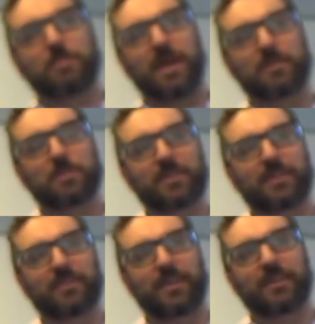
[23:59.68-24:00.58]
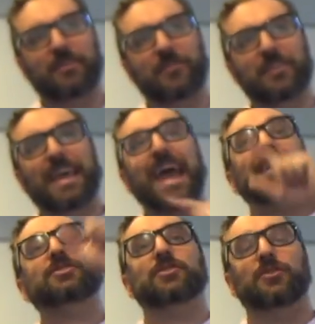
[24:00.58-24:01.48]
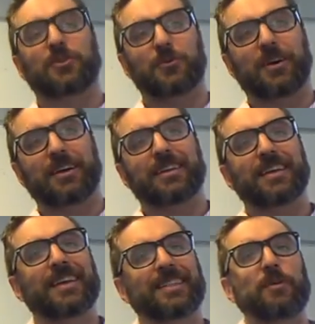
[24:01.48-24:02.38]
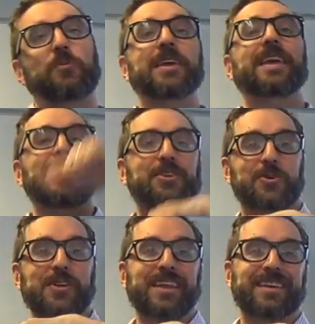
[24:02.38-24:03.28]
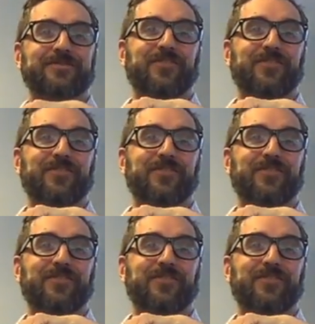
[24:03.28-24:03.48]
compatibility layer for the external one that we had created